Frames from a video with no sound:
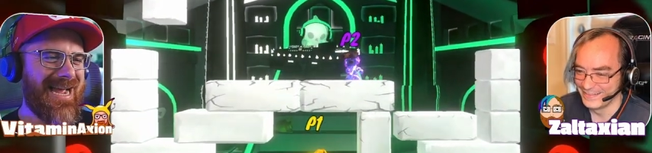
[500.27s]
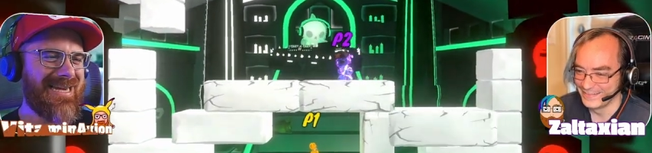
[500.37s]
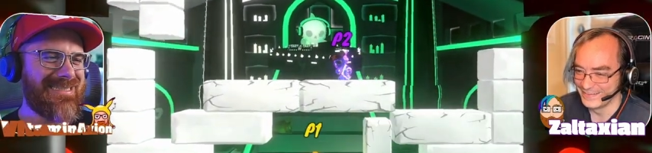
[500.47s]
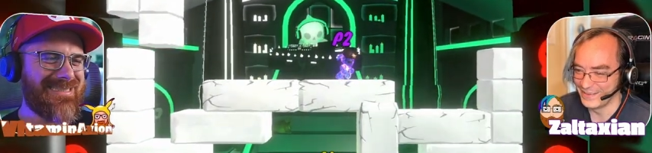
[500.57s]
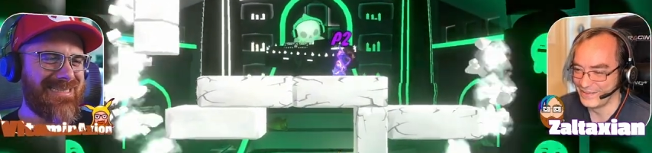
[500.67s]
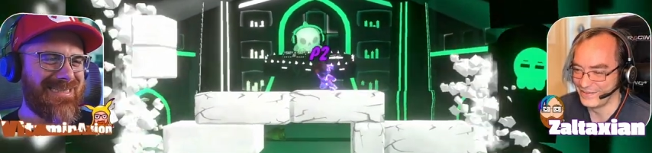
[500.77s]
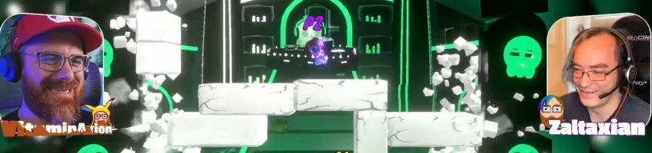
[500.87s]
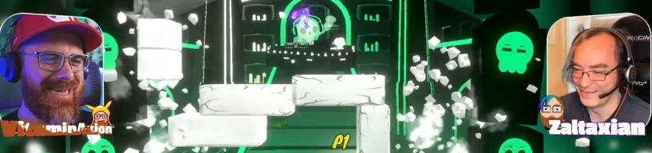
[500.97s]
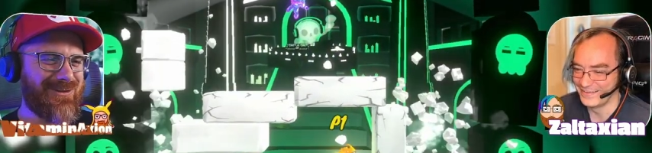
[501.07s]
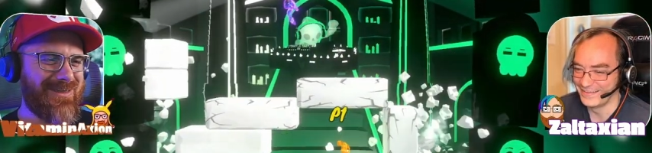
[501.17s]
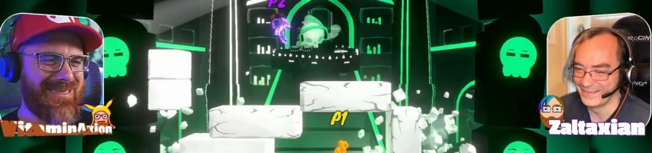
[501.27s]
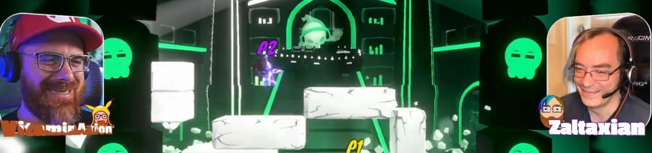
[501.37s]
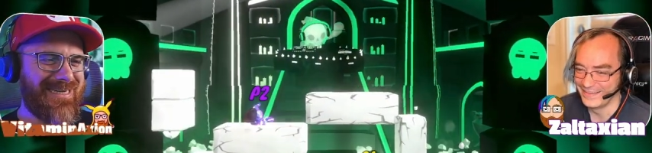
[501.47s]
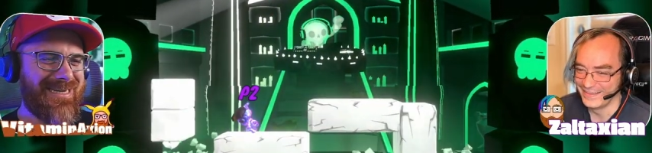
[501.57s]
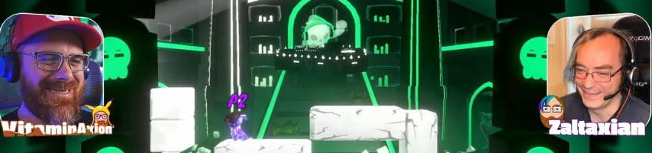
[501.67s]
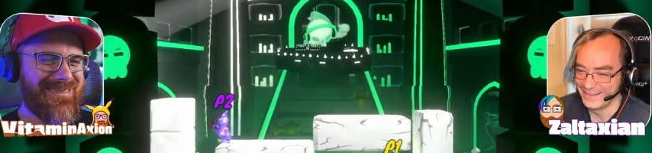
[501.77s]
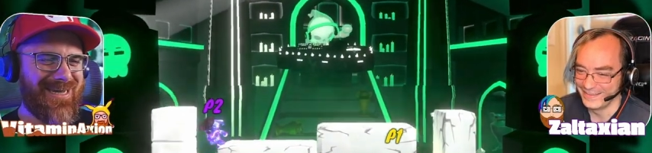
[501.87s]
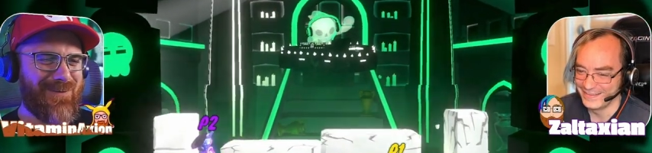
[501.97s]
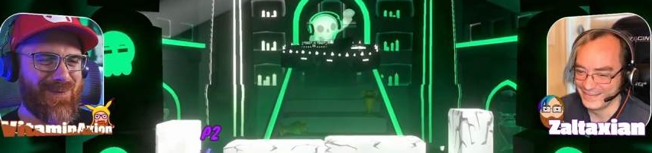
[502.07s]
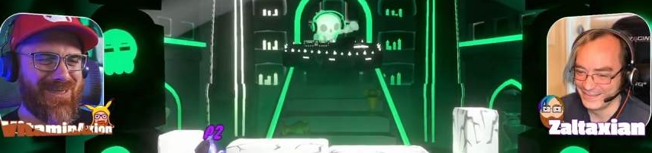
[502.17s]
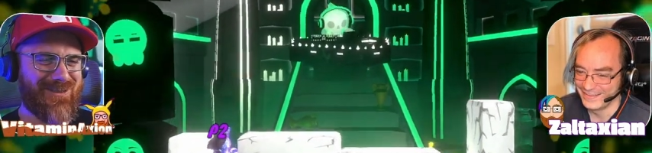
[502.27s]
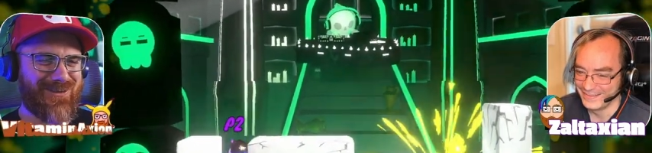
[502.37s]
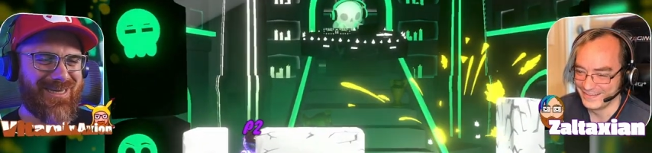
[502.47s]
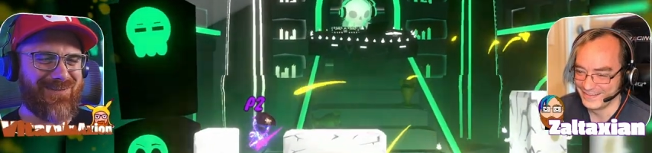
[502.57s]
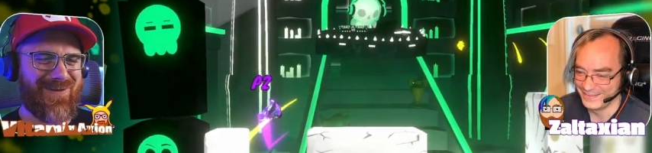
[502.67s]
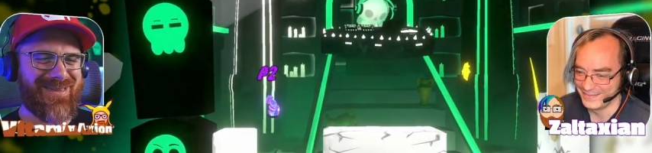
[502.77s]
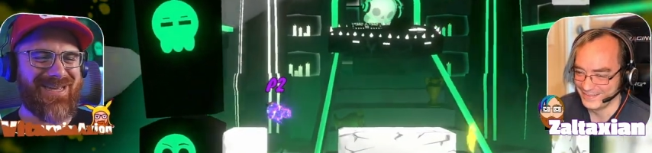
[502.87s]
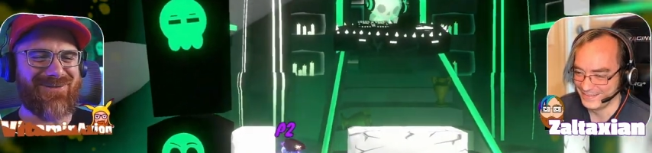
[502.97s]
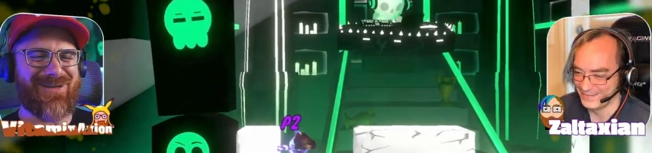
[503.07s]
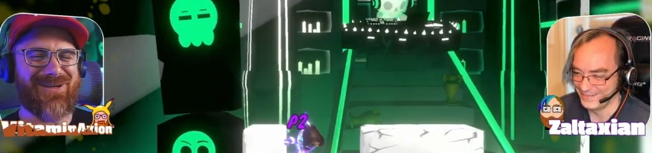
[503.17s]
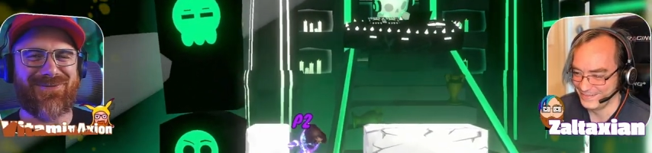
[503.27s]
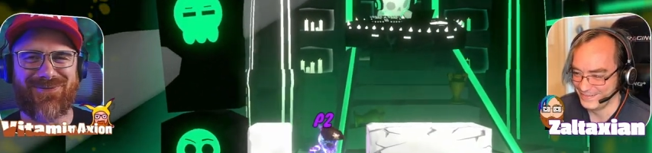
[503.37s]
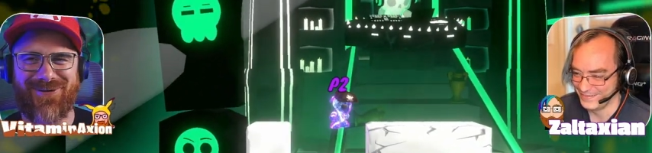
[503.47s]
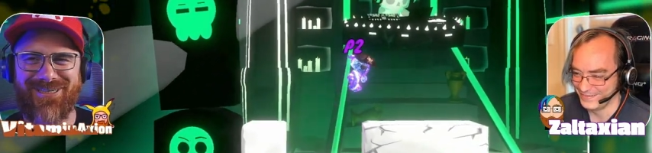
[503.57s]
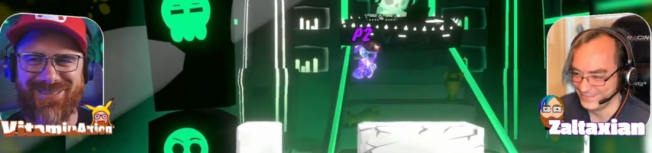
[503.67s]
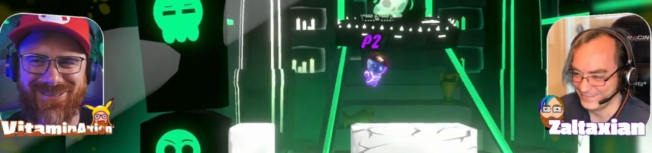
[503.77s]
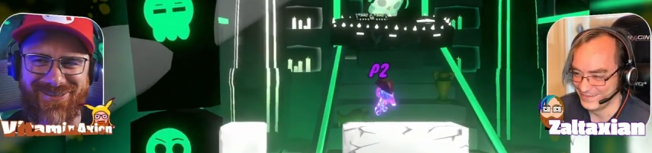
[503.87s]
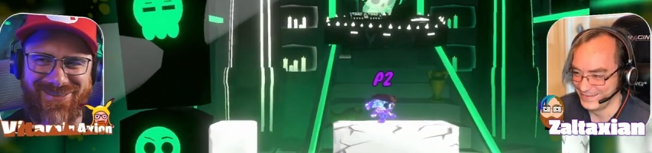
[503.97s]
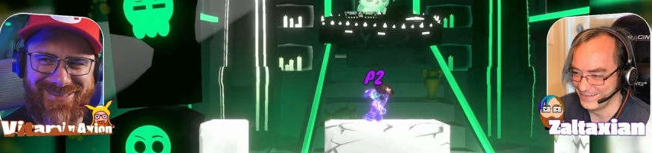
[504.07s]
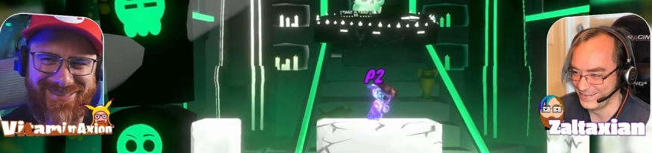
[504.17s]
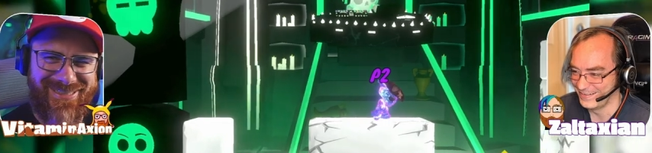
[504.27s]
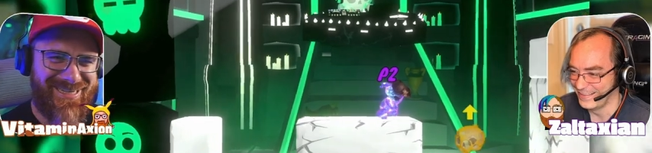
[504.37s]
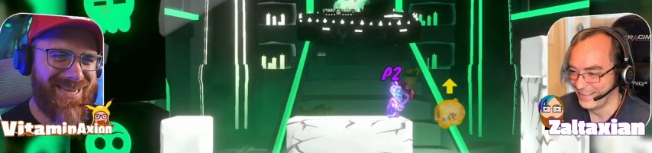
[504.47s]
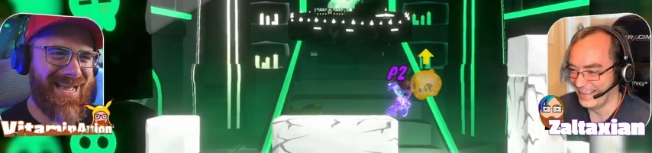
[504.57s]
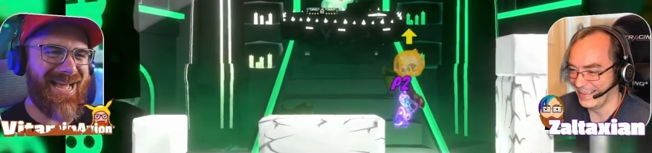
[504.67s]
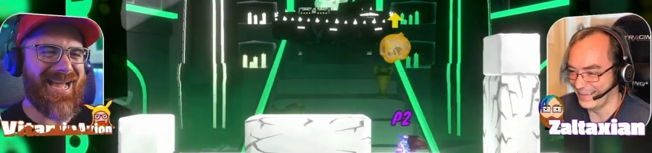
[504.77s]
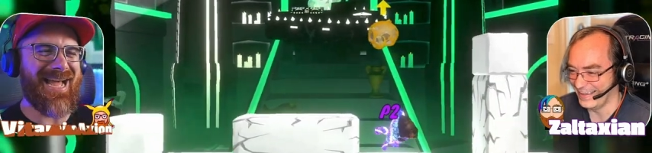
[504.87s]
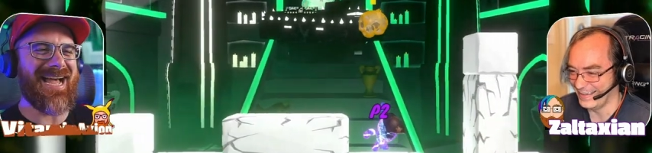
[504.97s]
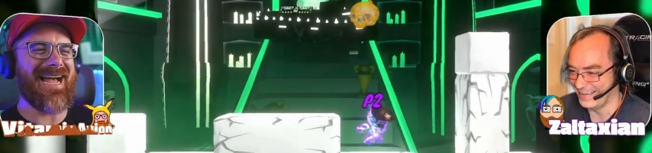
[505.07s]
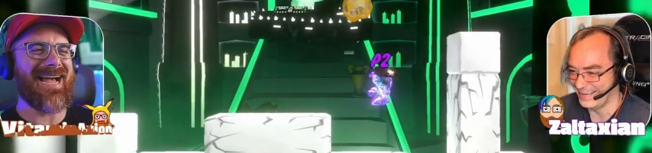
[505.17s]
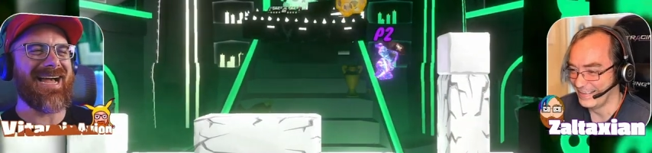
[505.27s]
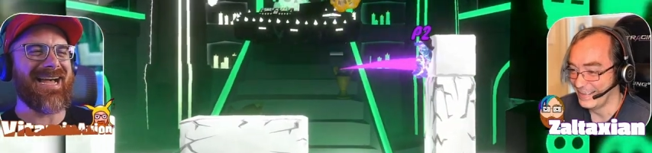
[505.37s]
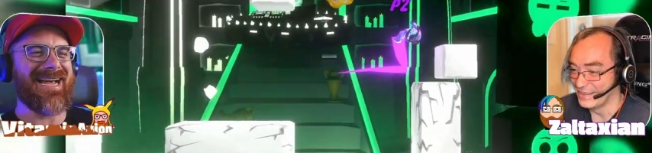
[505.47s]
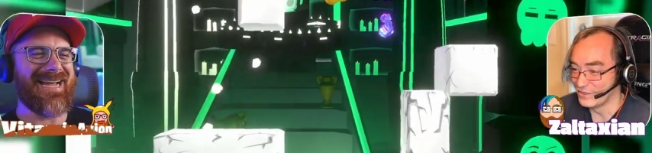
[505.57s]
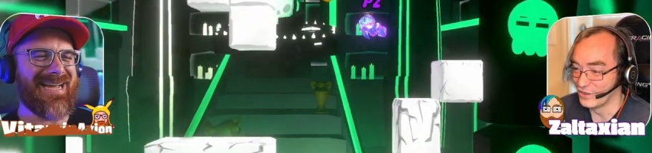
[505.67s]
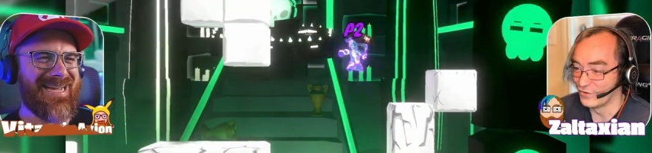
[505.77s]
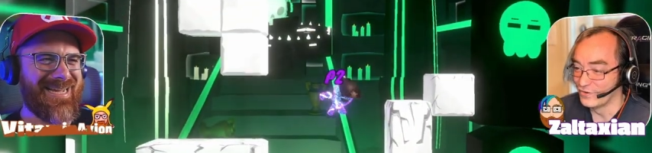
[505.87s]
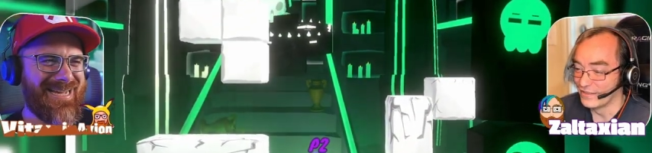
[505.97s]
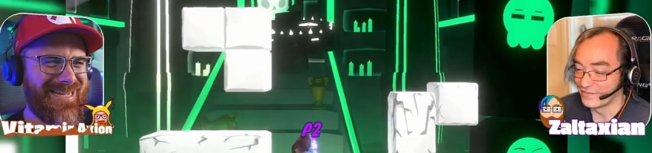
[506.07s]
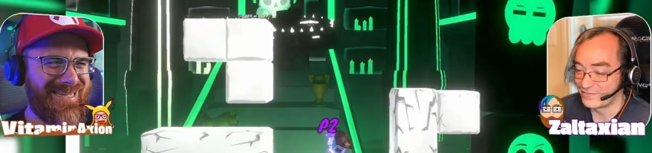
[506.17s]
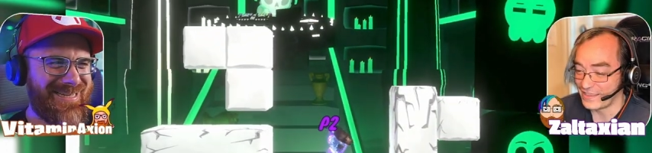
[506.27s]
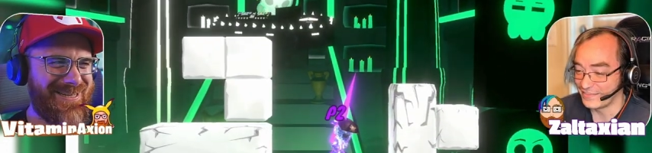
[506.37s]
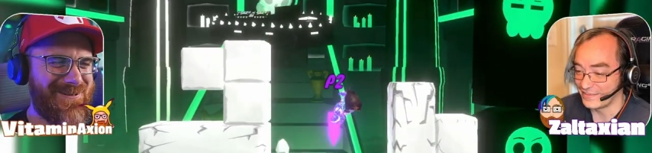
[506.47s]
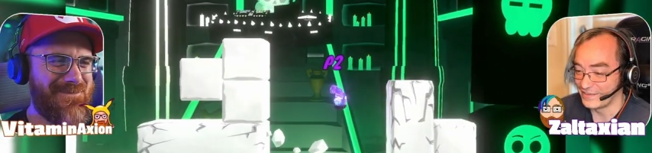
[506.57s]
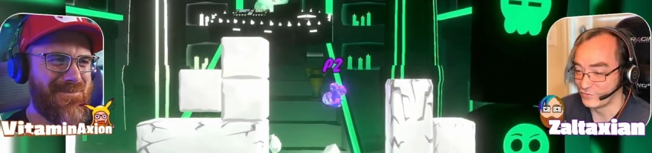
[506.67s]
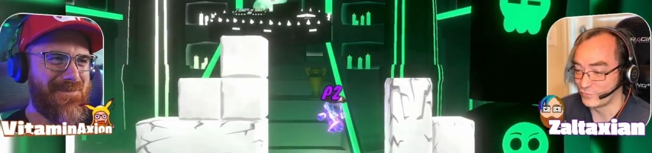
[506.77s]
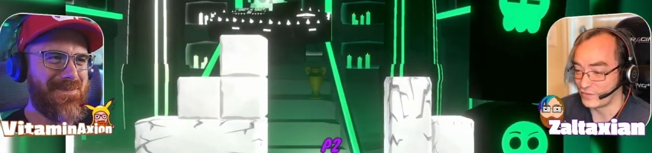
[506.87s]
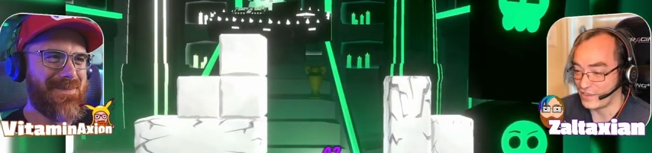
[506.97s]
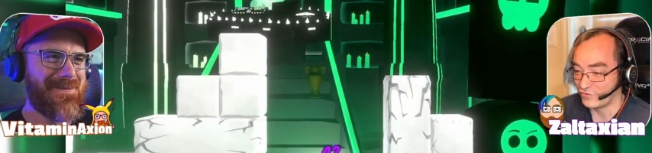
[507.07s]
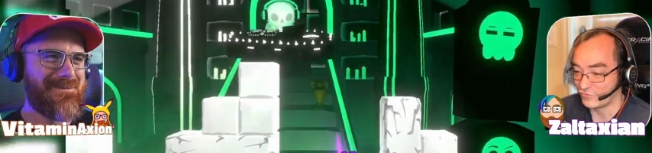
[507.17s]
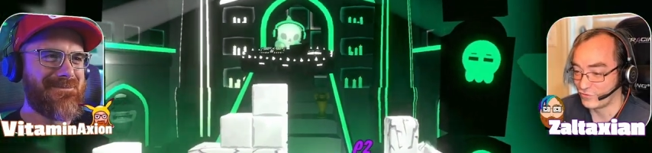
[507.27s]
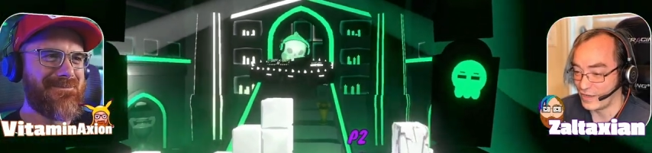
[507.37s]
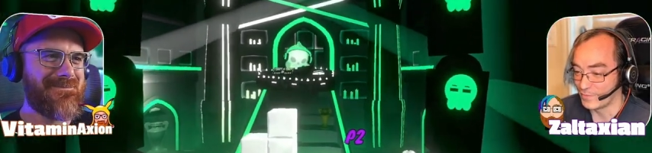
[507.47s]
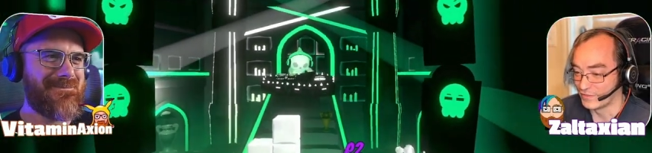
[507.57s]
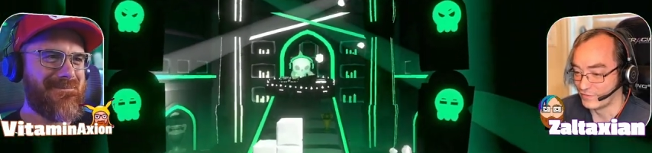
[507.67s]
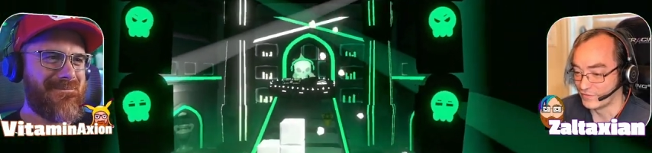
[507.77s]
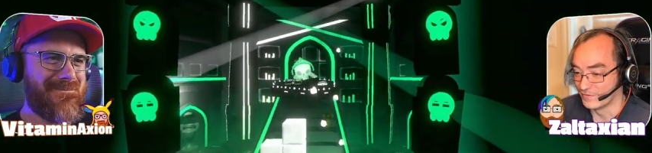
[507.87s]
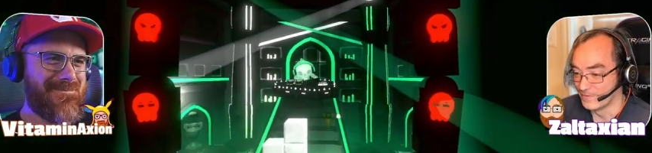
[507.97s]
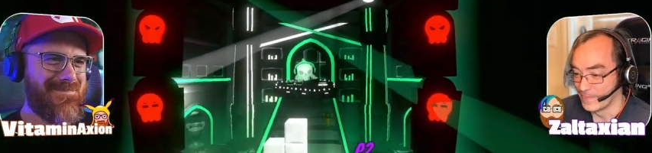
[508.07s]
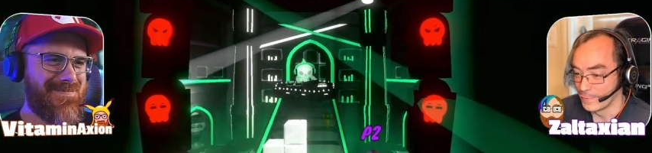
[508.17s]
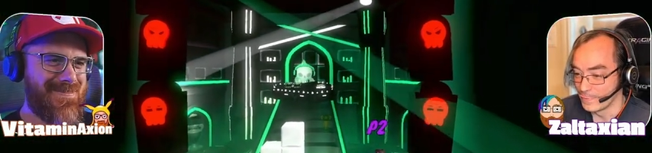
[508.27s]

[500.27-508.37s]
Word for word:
Speaker 1: and he said to the X-ray tech, take pictures like me, like one of your French girls.
Speaker 2: You know, the sad thing is with Astro, I believe it.